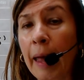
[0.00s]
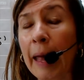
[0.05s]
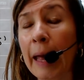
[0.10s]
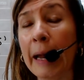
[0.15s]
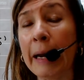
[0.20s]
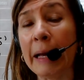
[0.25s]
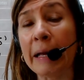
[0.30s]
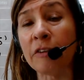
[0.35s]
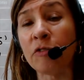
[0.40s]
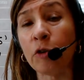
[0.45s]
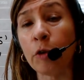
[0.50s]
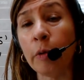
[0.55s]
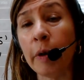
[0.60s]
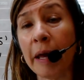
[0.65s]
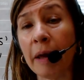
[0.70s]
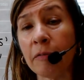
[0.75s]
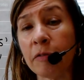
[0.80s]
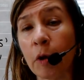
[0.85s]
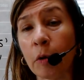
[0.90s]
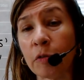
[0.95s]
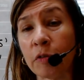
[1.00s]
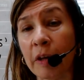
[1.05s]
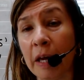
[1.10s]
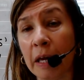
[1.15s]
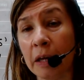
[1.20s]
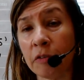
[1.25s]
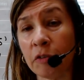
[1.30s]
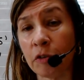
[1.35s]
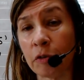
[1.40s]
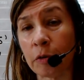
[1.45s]
And I do have those
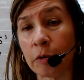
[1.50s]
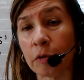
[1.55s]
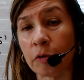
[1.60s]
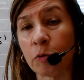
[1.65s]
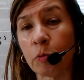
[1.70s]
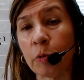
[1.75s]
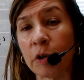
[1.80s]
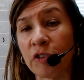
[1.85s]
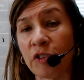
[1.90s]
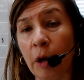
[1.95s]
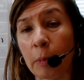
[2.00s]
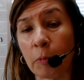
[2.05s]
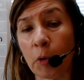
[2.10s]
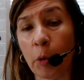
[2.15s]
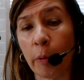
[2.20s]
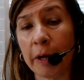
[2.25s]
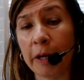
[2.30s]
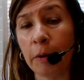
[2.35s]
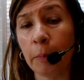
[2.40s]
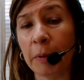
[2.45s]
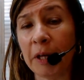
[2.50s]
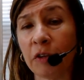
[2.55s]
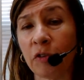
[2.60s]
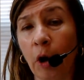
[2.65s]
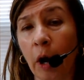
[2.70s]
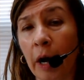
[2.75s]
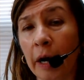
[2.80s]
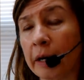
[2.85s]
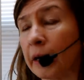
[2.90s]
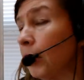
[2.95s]
answers, which I'm going to be
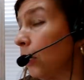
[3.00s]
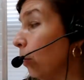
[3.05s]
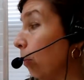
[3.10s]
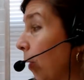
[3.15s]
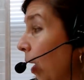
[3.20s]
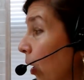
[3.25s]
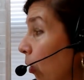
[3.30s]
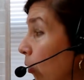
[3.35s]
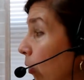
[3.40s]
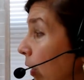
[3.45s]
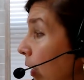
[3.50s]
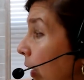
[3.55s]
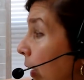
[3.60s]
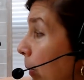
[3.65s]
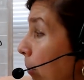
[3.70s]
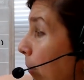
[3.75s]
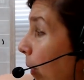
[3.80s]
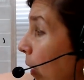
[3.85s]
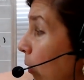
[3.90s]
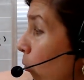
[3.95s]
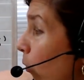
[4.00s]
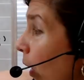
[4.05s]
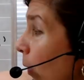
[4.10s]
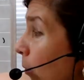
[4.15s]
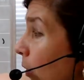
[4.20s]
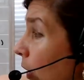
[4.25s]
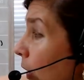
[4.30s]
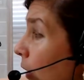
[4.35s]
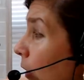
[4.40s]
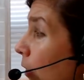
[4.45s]
talking about in my
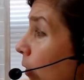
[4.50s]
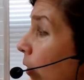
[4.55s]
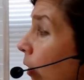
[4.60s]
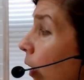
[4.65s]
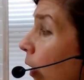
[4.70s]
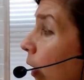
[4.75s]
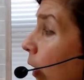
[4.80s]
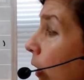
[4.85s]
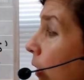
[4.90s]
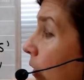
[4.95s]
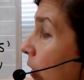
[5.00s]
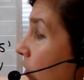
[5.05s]
webinar, the